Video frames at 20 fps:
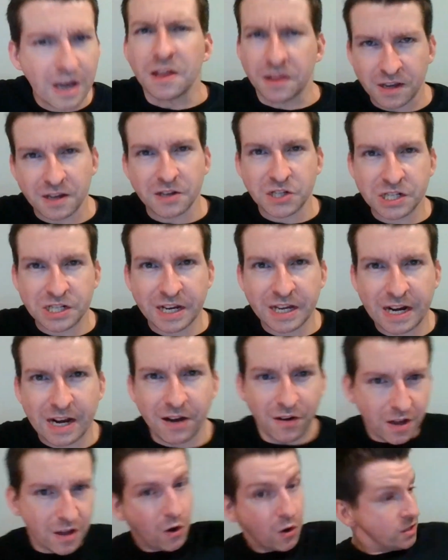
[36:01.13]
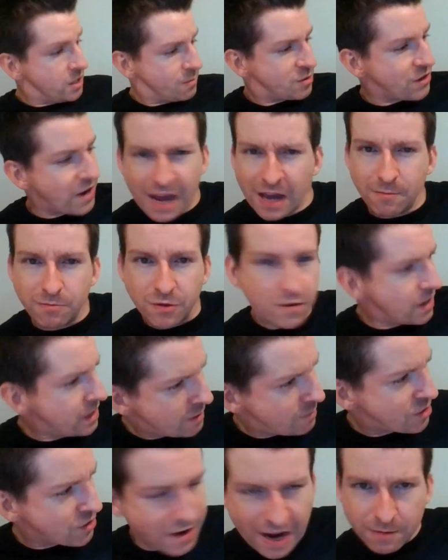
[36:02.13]
I think you should check it out. Subscribe. You
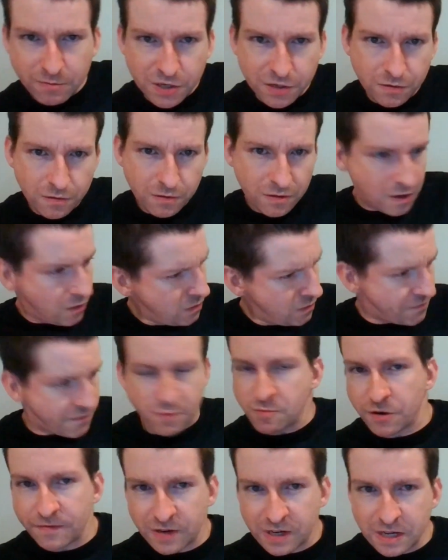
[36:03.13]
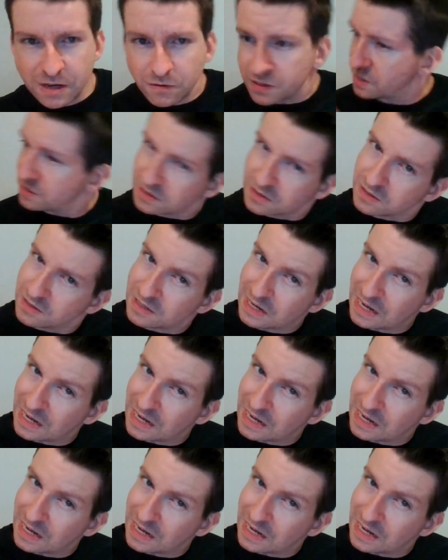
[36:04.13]
can subscribe too. Oh, for more videos?